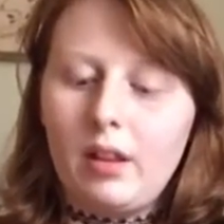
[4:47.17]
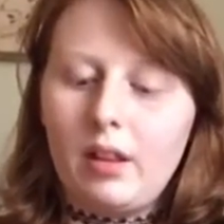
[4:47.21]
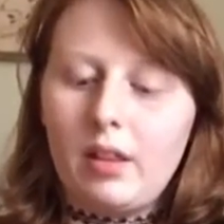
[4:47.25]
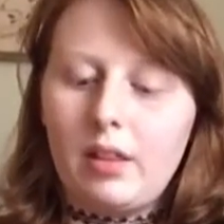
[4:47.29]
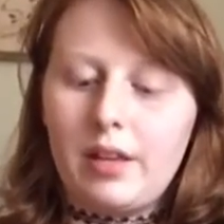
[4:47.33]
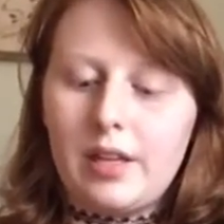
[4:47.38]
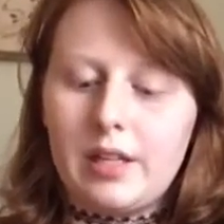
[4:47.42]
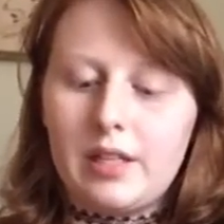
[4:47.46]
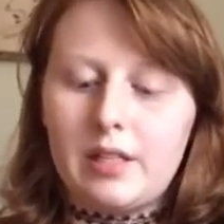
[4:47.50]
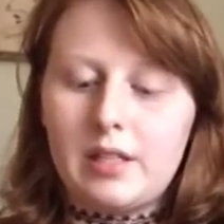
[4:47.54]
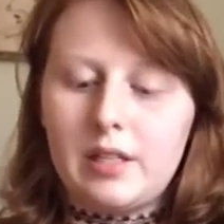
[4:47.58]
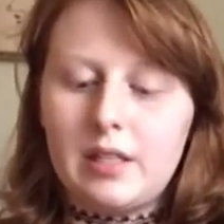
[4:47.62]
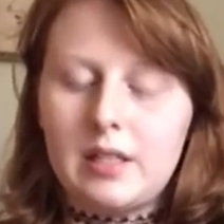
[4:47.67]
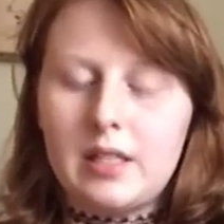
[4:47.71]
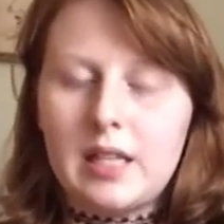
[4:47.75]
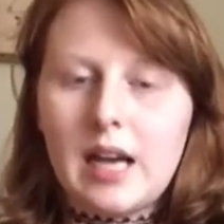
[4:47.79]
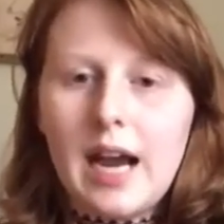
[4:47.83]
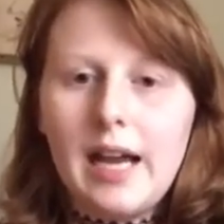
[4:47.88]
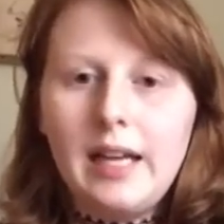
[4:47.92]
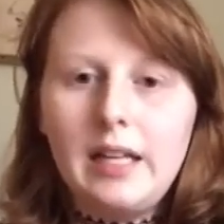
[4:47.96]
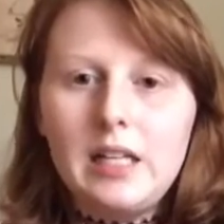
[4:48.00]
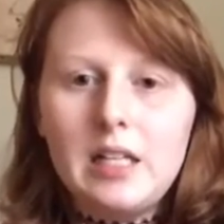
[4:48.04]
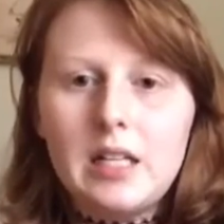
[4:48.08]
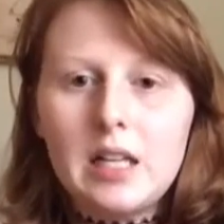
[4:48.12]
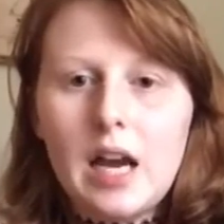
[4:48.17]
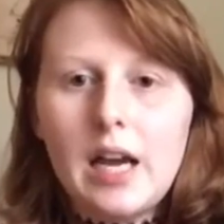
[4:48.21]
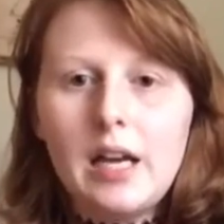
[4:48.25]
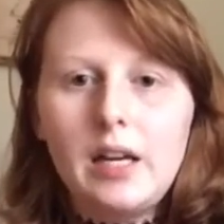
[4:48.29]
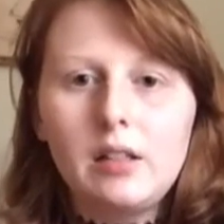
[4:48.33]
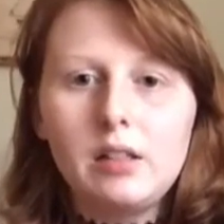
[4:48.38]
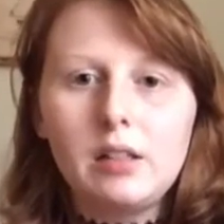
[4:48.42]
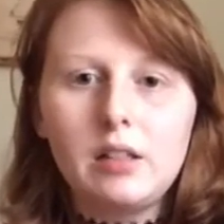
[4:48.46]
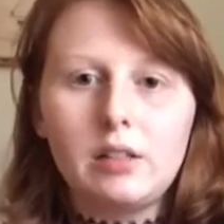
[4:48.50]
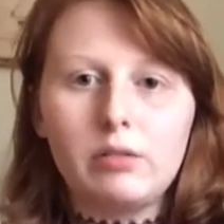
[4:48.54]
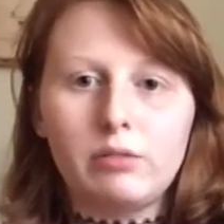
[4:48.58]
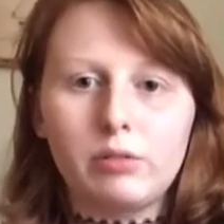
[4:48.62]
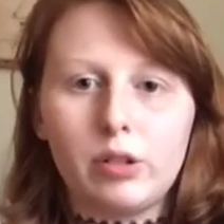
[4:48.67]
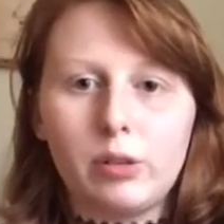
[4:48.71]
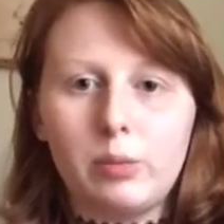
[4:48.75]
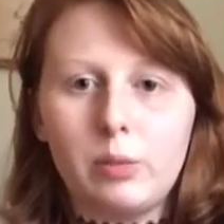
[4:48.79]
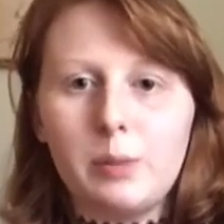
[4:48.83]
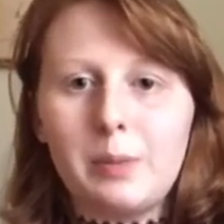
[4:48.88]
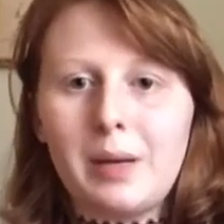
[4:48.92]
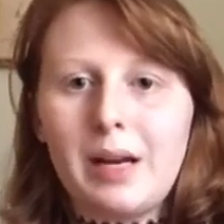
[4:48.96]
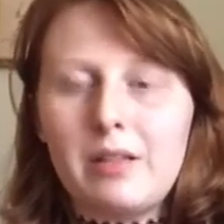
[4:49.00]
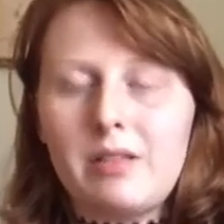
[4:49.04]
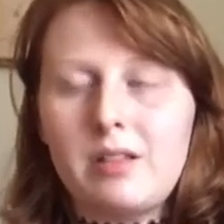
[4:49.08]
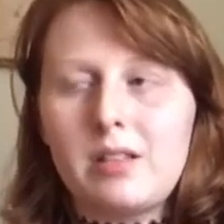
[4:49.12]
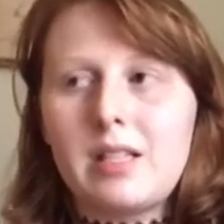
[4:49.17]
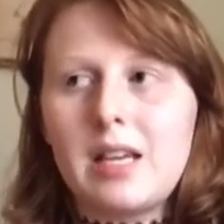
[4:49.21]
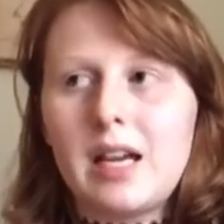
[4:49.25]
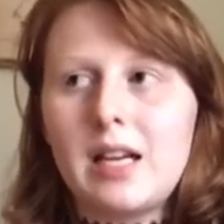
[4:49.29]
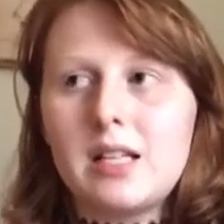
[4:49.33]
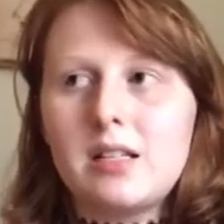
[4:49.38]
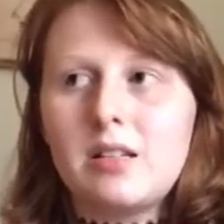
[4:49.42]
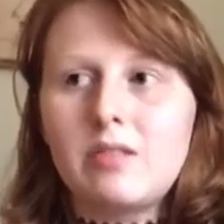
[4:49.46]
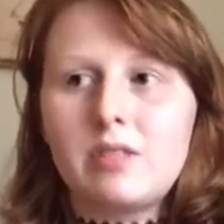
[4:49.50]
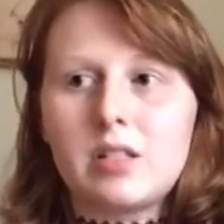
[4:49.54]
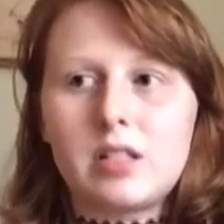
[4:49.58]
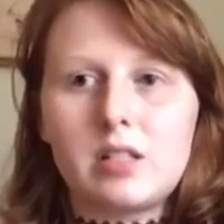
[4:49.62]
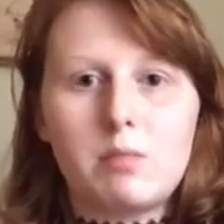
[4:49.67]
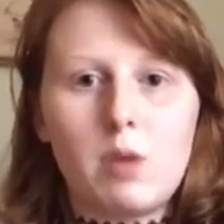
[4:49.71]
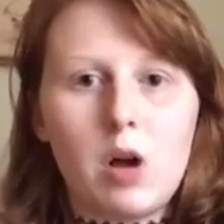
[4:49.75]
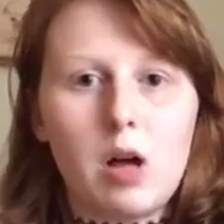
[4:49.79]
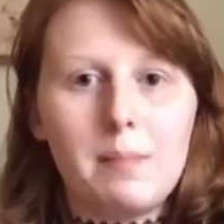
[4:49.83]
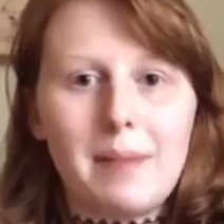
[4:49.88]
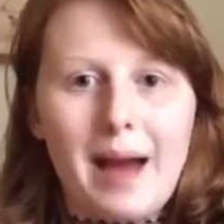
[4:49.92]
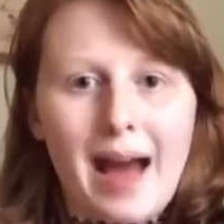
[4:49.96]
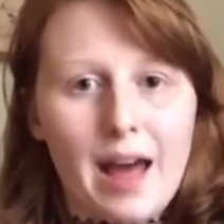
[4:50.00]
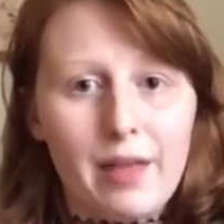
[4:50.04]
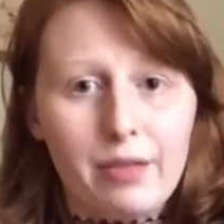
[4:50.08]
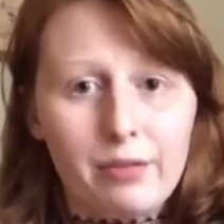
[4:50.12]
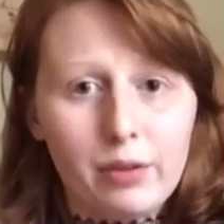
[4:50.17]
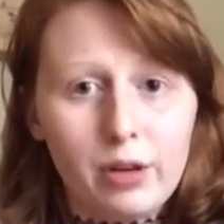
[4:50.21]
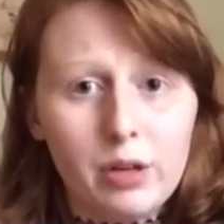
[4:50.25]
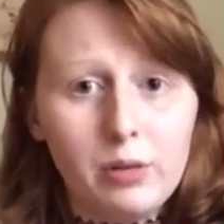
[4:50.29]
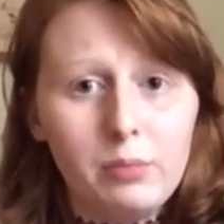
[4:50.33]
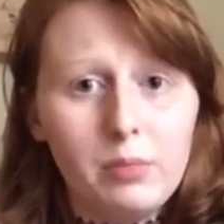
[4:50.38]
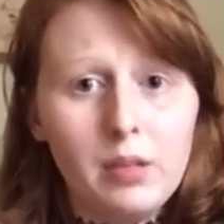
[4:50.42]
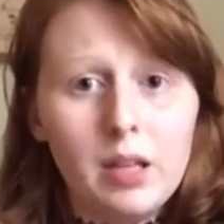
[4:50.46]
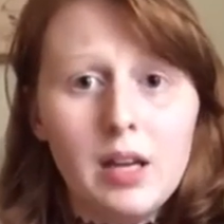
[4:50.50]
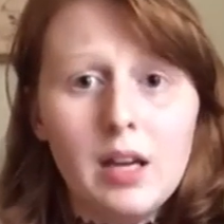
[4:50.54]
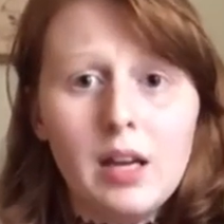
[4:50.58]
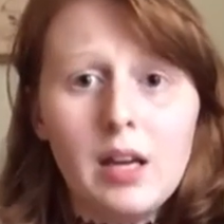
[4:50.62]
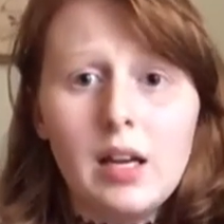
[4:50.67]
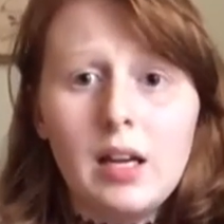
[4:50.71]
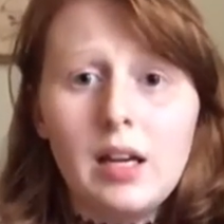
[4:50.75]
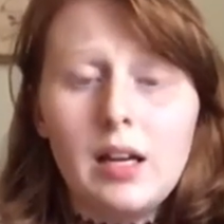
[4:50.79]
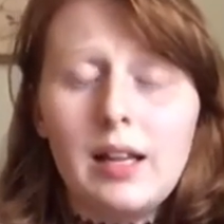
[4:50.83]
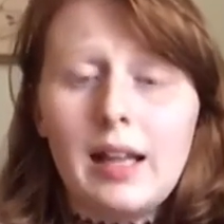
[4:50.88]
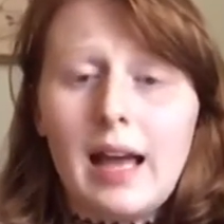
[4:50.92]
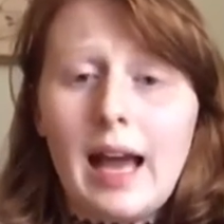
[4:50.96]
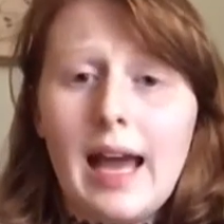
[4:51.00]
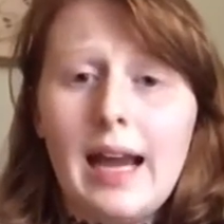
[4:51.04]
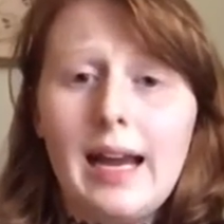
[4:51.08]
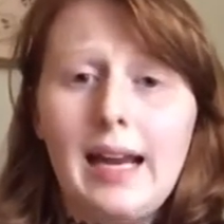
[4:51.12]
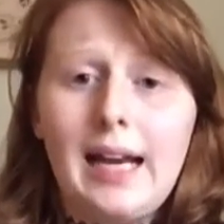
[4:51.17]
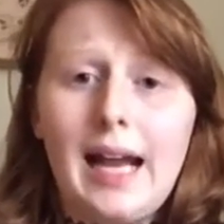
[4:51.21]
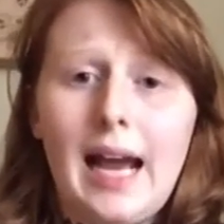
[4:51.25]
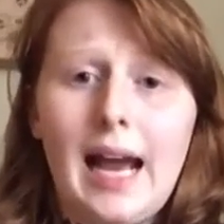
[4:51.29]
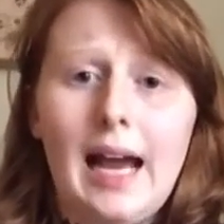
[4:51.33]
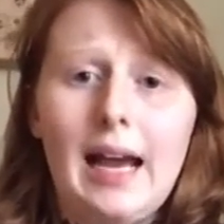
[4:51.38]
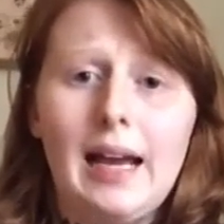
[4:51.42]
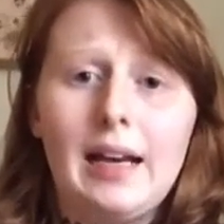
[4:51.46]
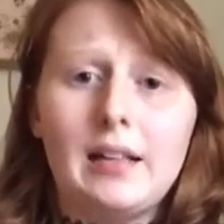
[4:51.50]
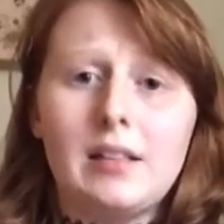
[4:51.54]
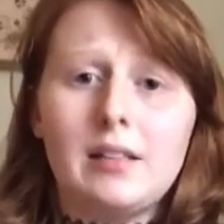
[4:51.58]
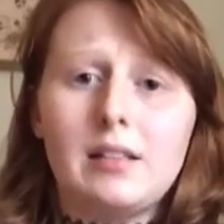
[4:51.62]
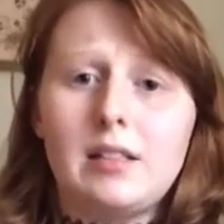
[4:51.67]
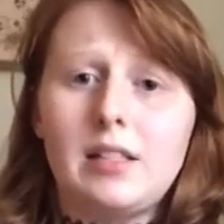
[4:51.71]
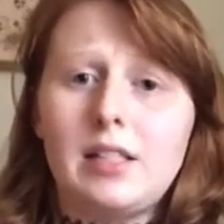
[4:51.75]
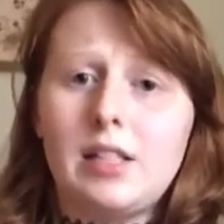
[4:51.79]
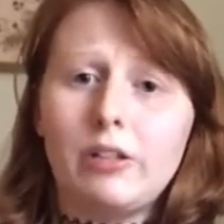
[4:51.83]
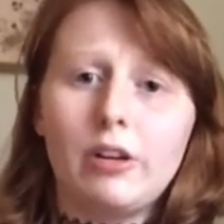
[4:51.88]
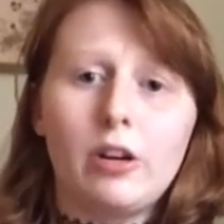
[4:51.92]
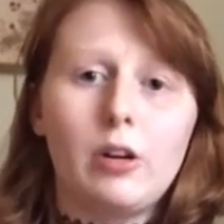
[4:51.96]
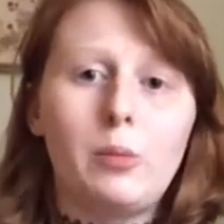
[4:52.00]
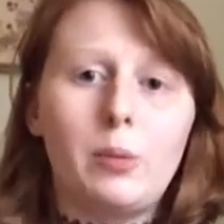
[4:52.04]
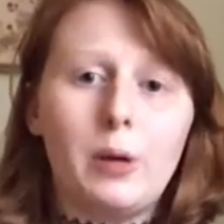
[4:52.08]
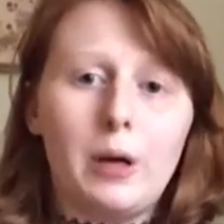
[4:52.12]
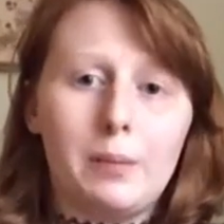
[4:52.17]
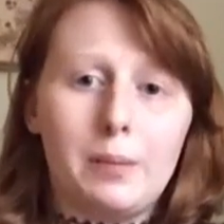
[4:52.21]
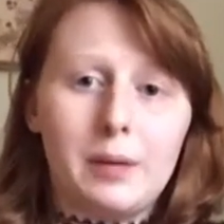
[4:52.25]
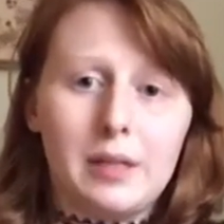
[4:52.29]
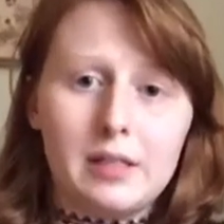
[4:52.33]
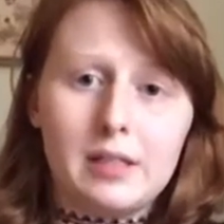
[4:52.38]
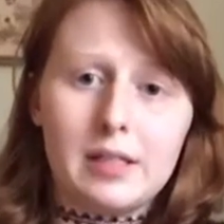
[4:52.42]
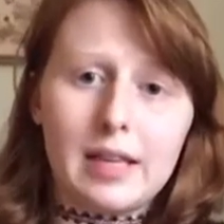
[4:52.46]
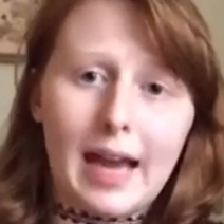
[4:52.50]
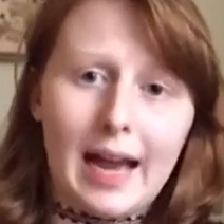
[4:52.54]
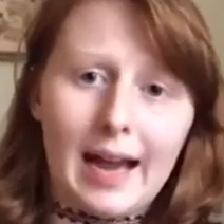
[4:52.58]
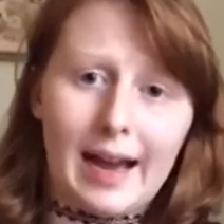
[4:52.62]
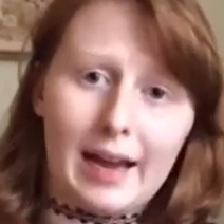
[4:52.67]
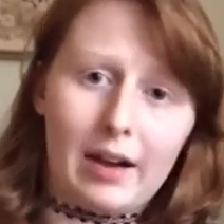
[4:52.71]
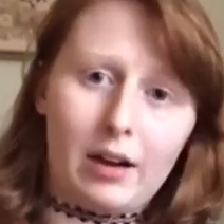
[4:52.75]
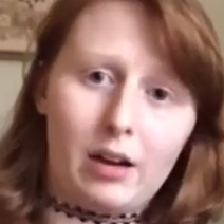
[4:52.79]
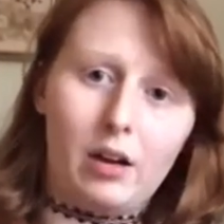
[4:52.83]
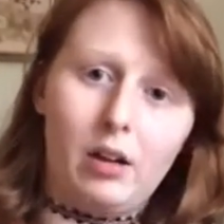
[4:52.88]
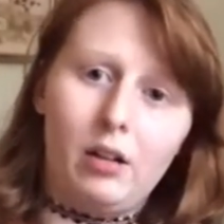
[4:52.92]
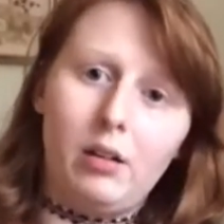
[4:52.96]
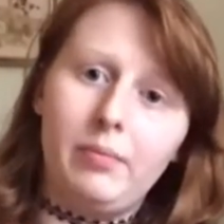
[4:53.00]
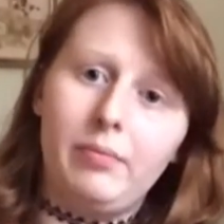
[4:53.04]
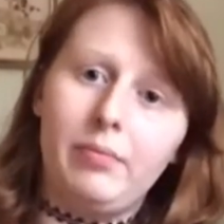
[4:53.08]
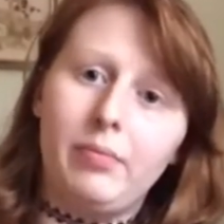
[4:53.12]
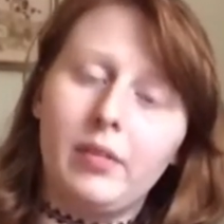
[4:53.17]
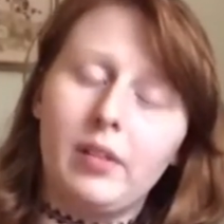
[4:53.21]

this tiny, tiny little room about the size of a small bathroom, and it had zero purpose at all.